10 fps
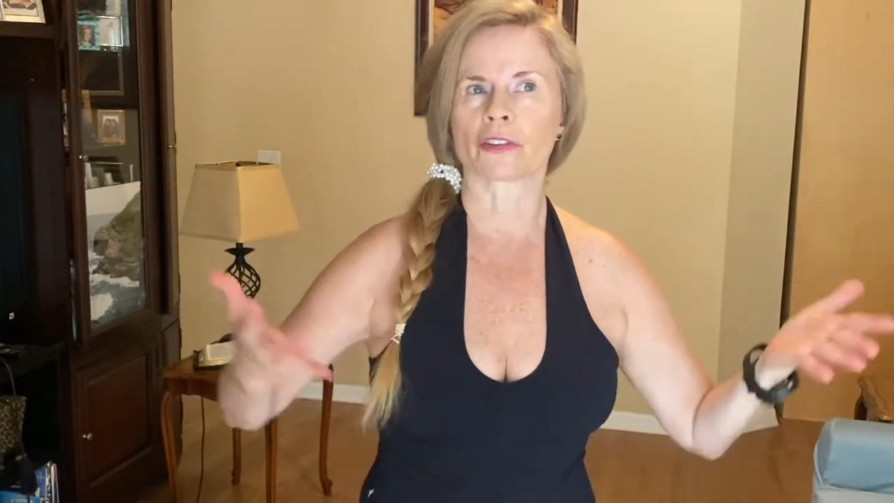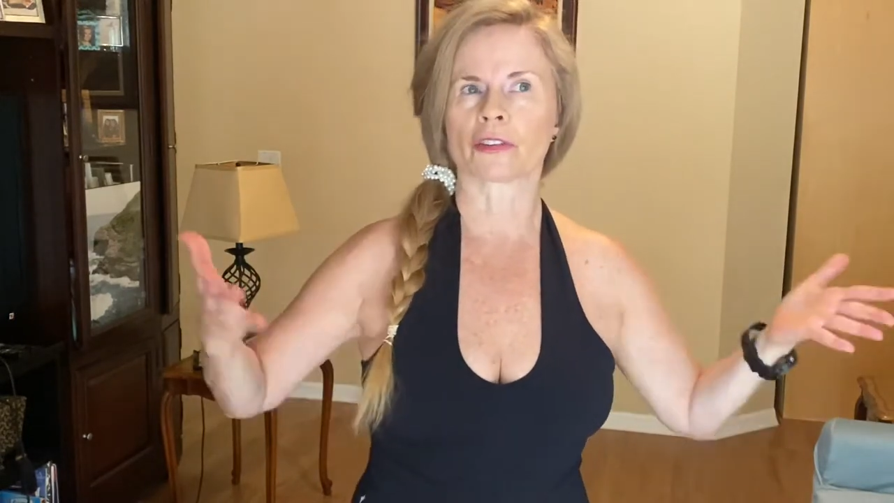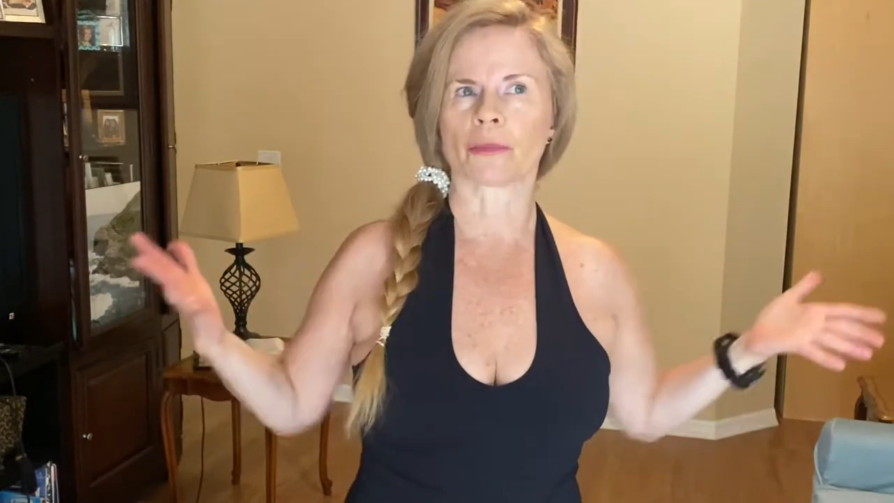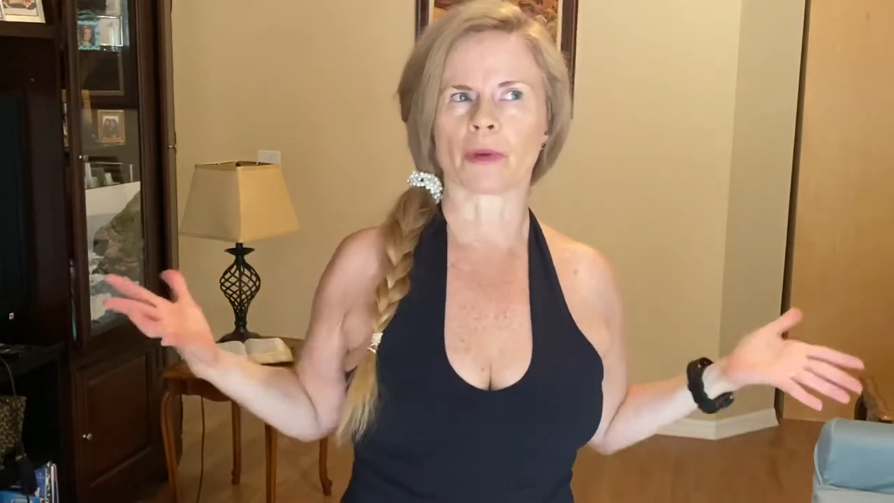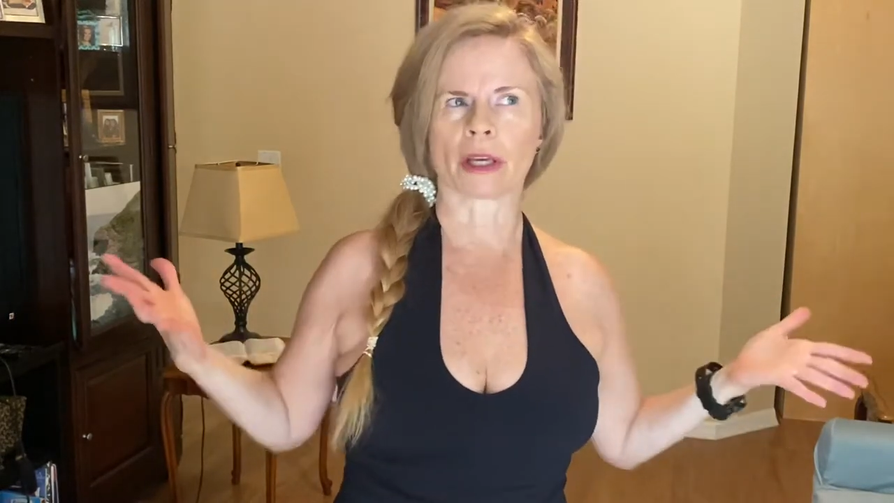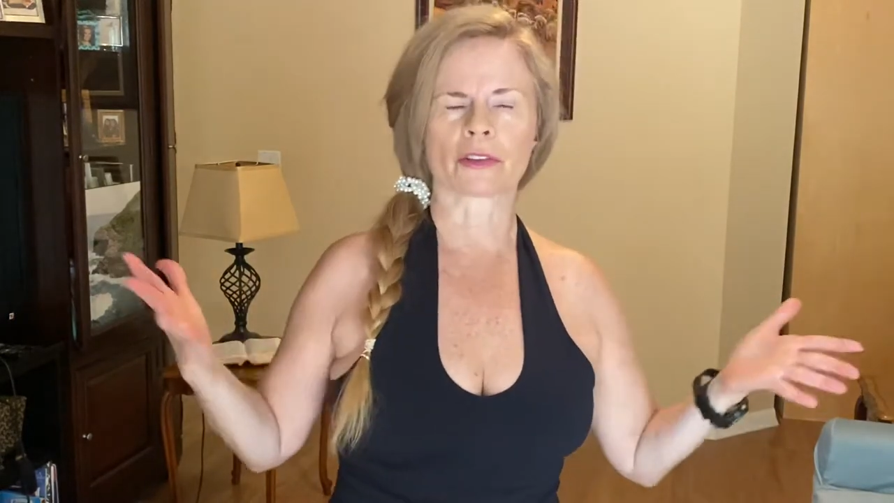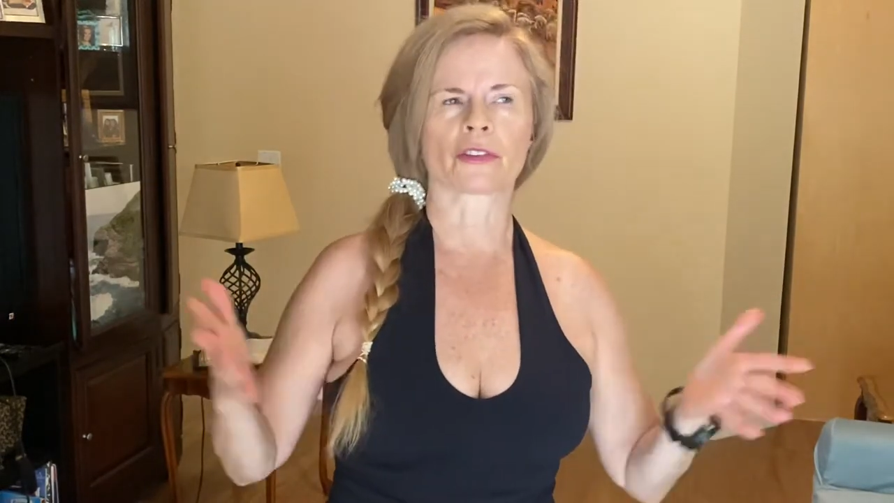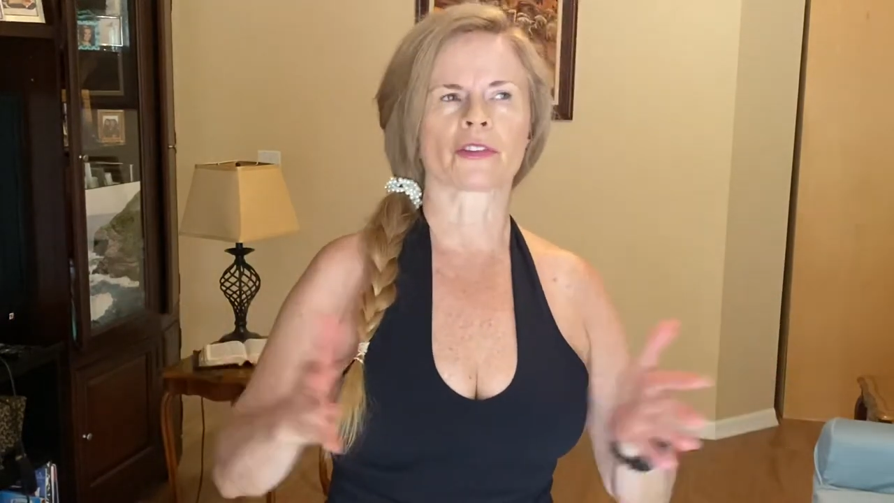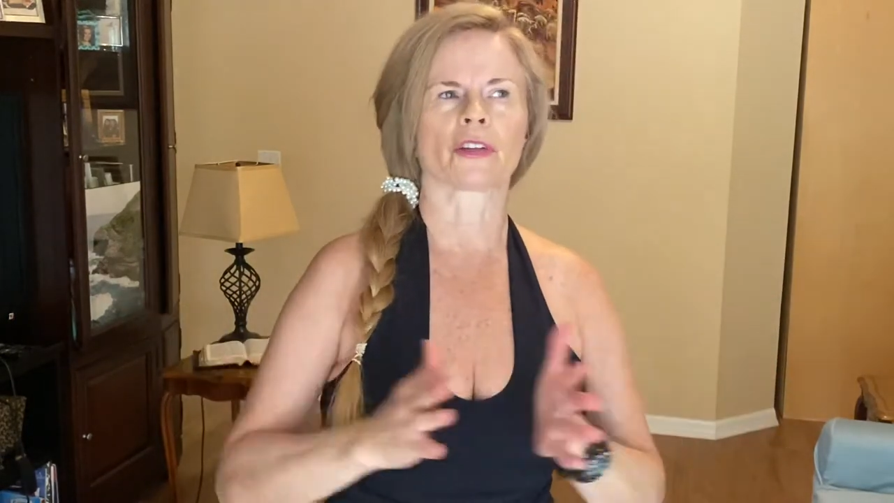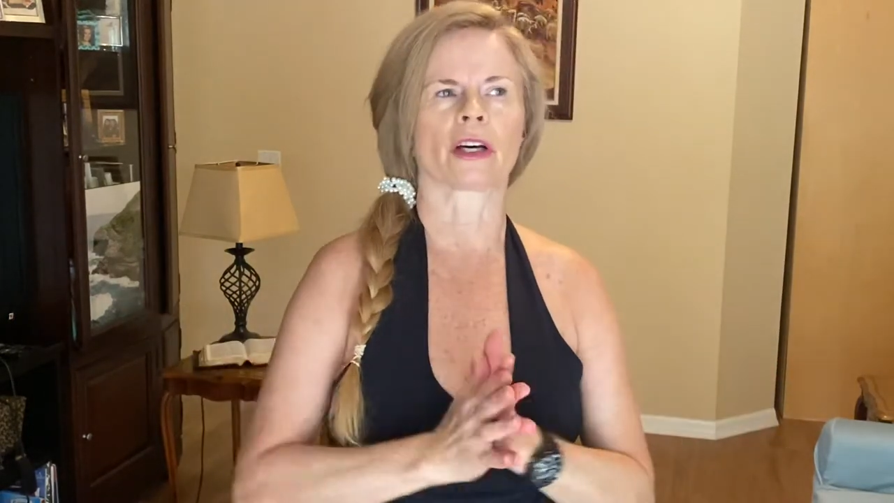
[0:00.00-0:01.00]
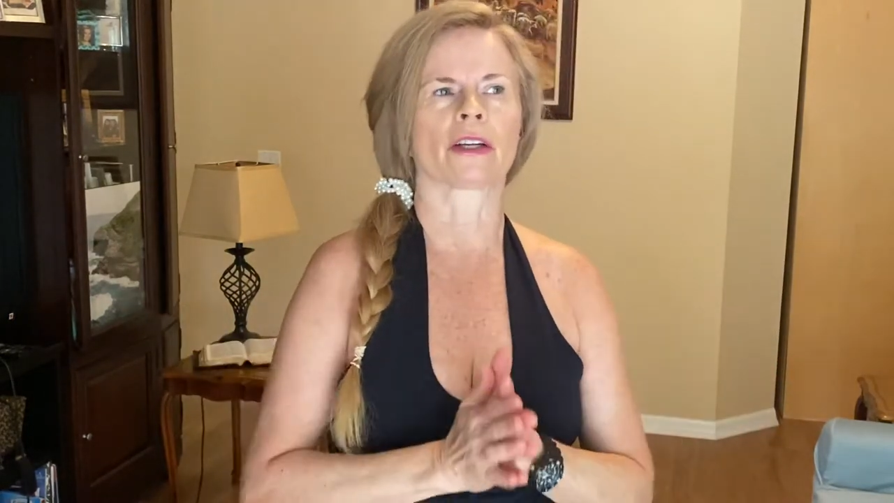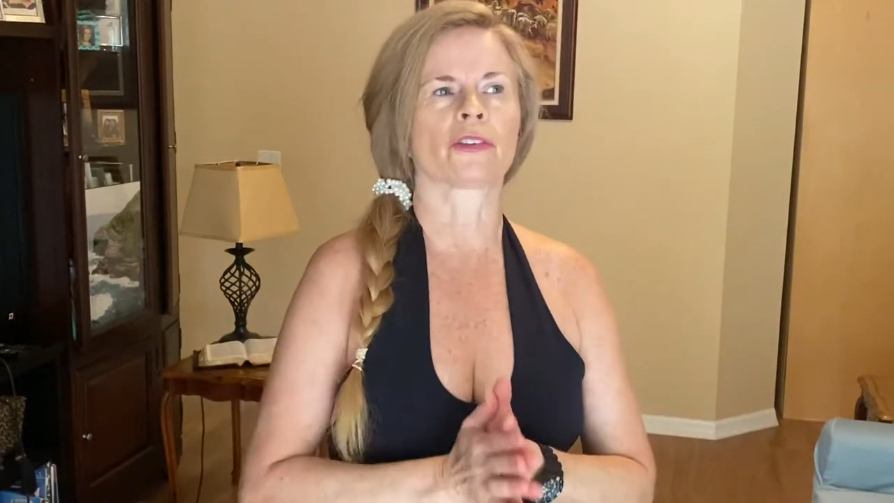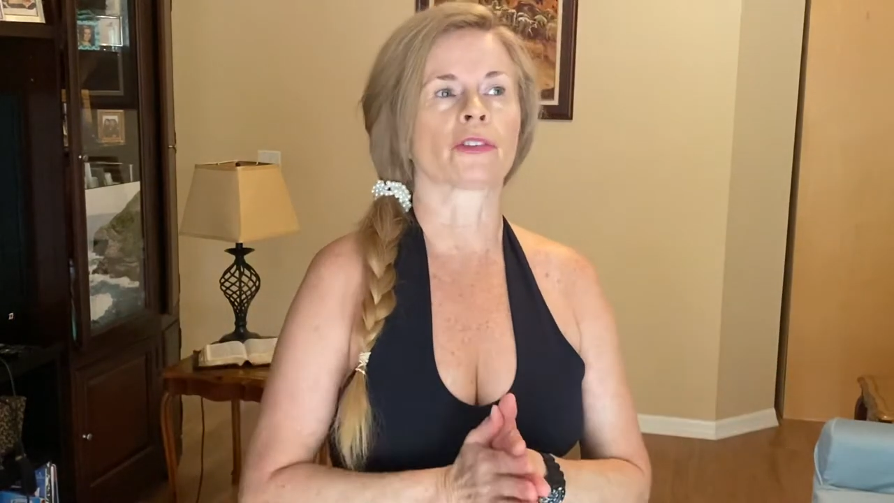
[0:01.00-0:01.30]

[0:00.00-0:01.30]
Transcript: some exercise,